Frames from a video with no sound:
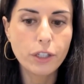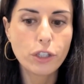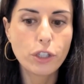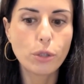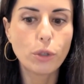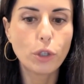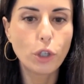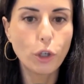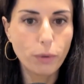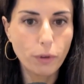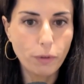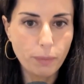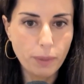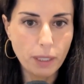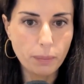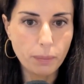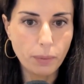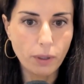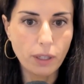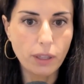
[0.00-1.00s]
to a group of
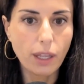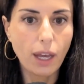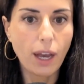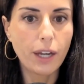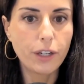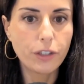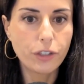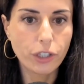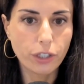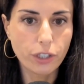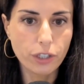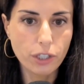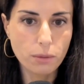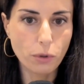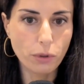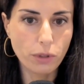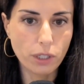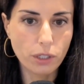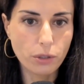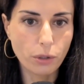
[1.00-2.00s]
people and the high sugar
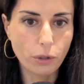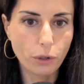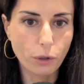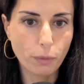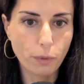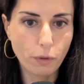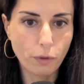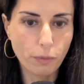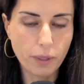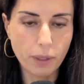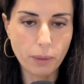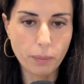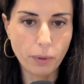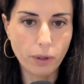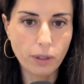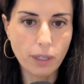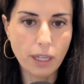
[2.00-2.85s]
smoothie to a group of people.